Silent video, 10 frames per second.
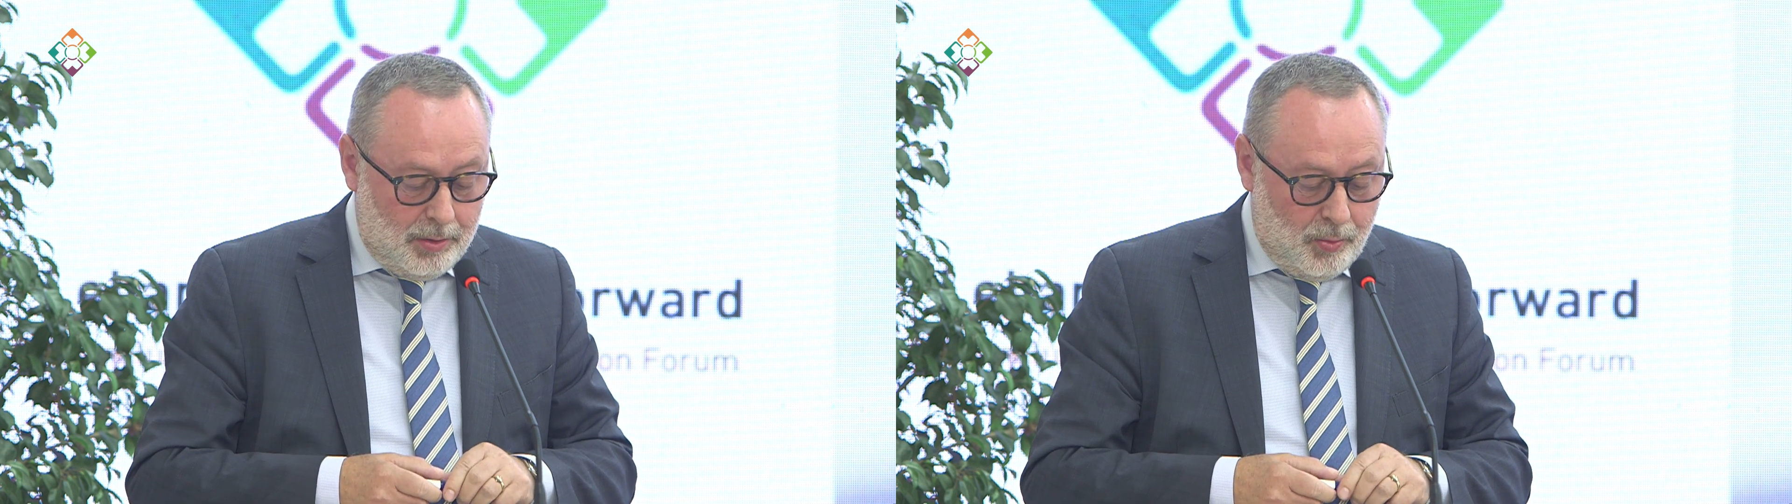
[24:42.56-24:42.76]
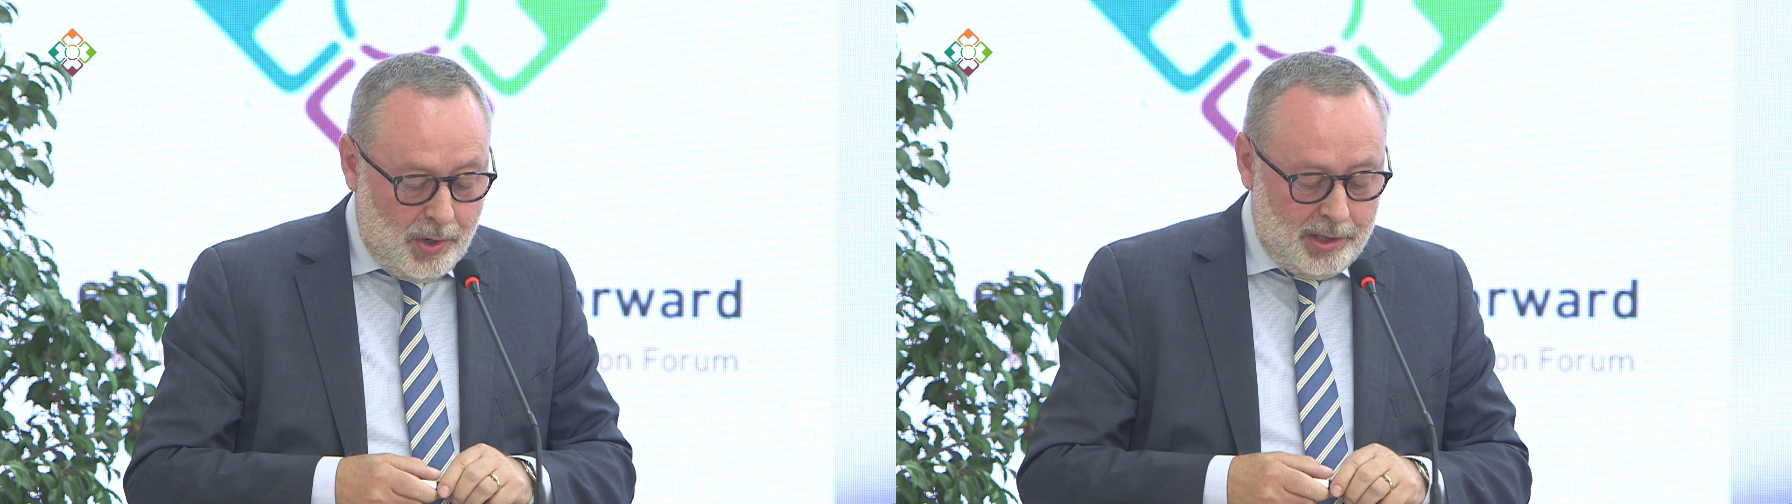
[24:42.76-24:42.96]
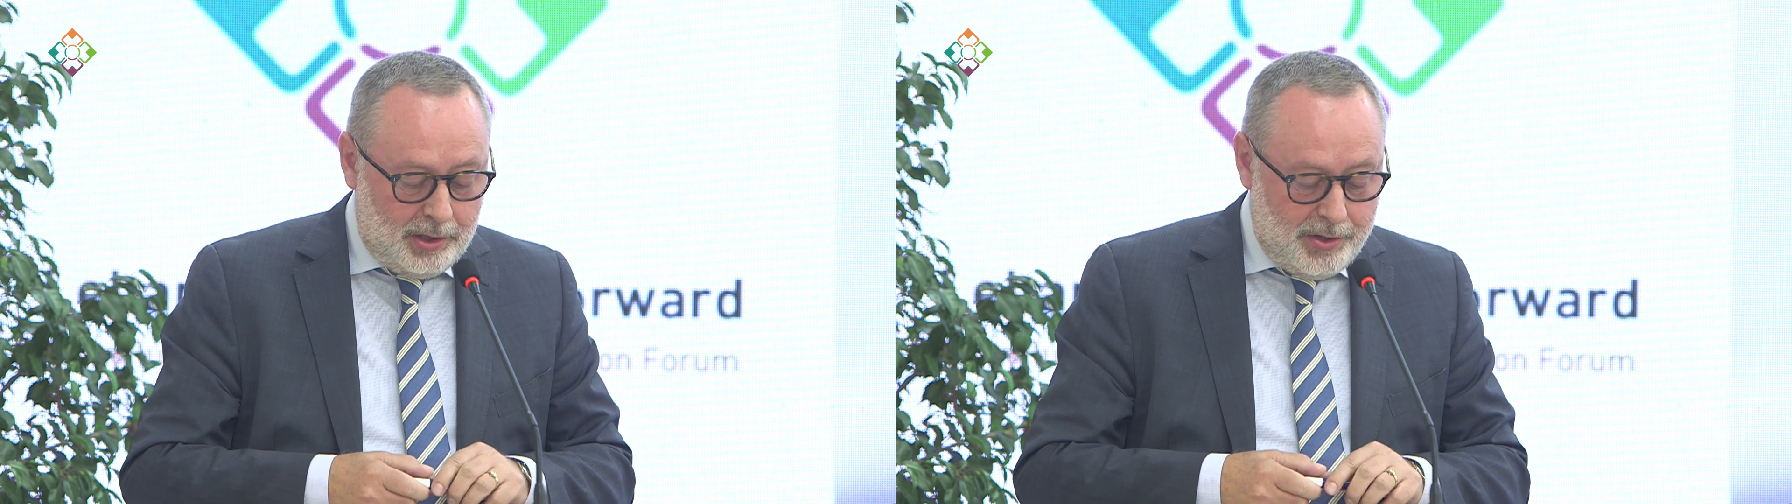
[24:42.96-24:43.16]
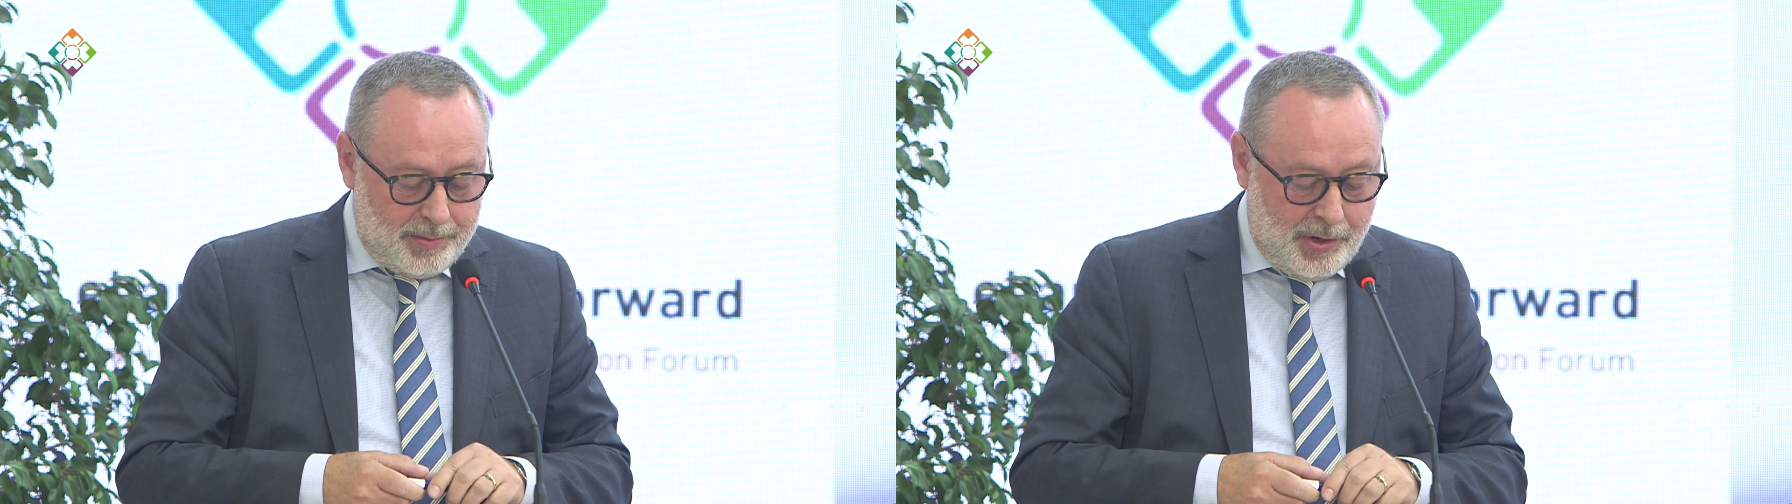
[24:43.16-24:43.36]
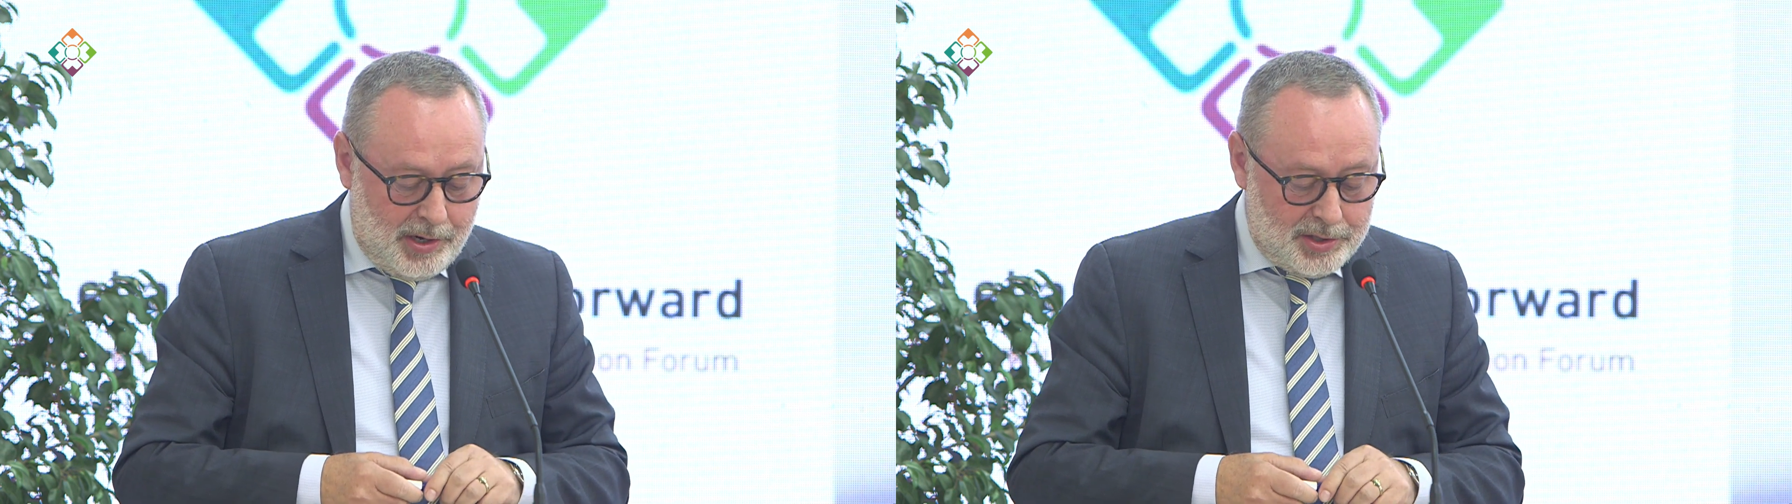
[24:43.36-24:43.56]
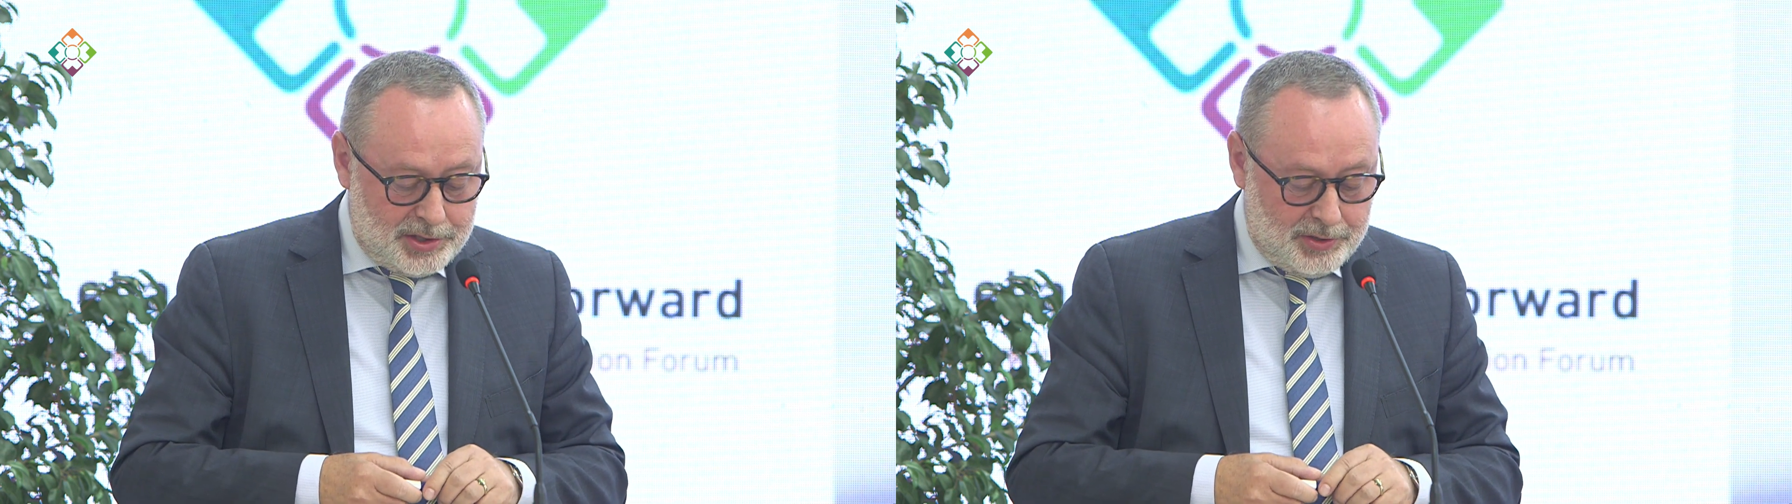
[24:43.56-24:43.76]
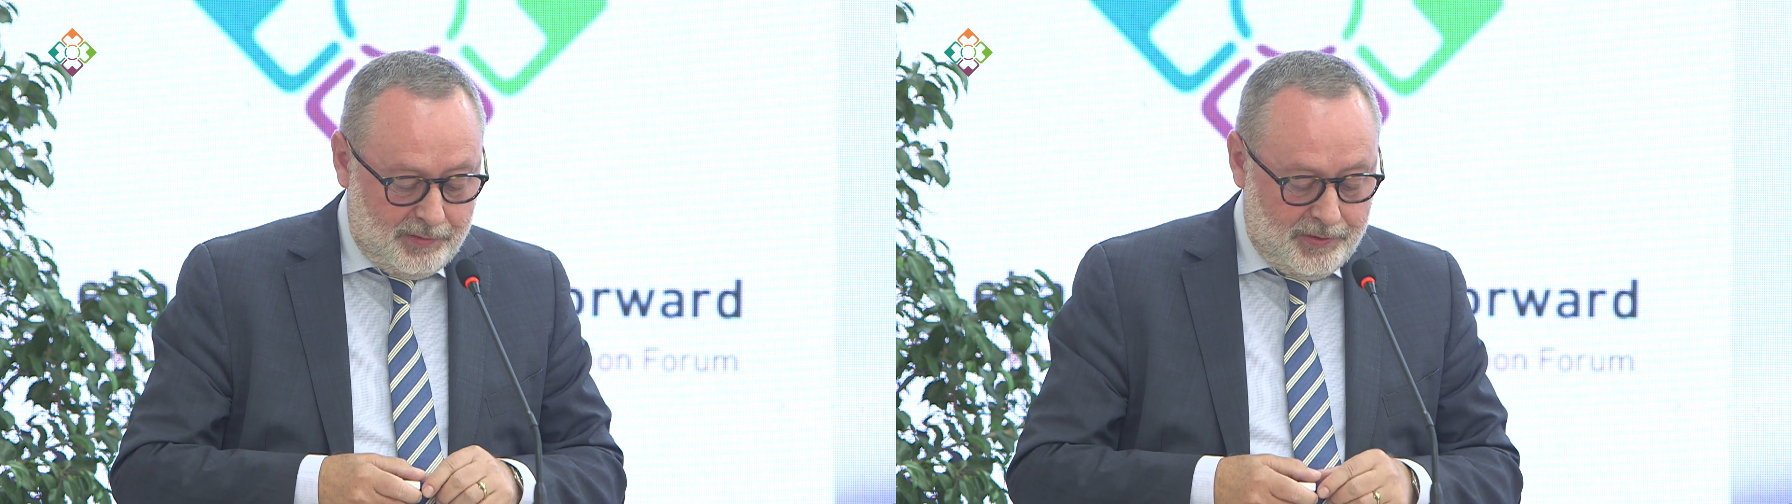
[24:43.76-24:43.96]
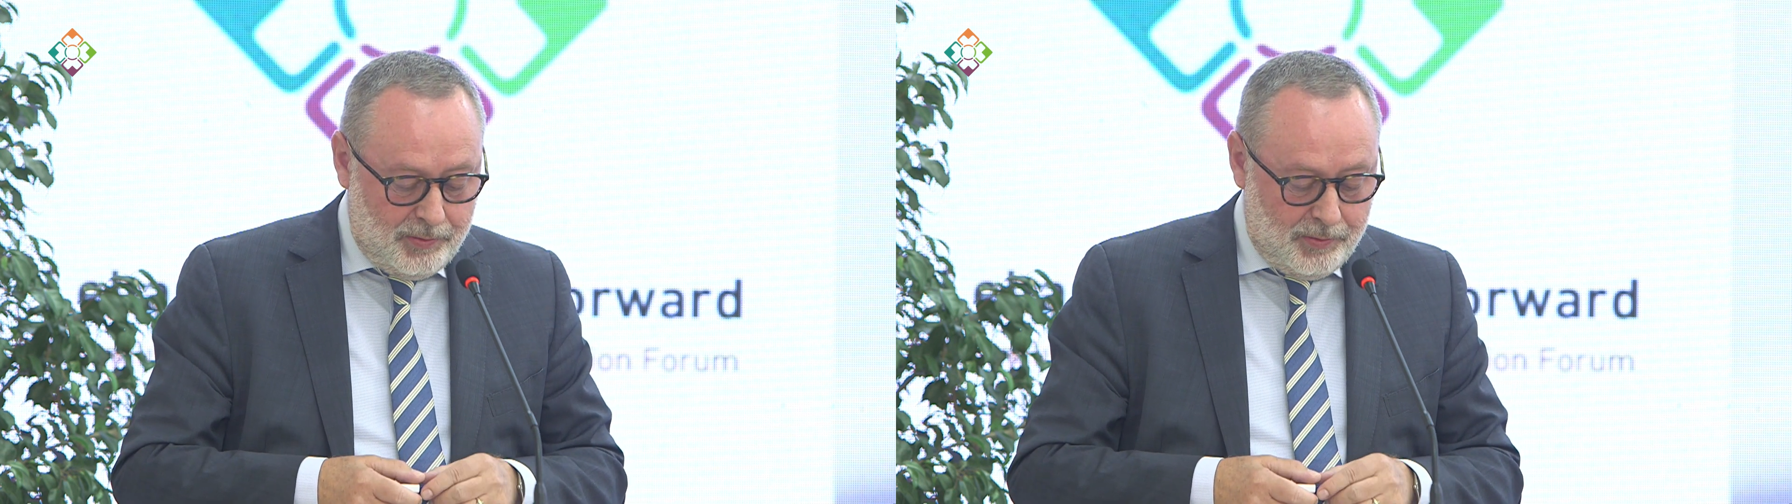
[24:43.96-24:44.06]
While other parts of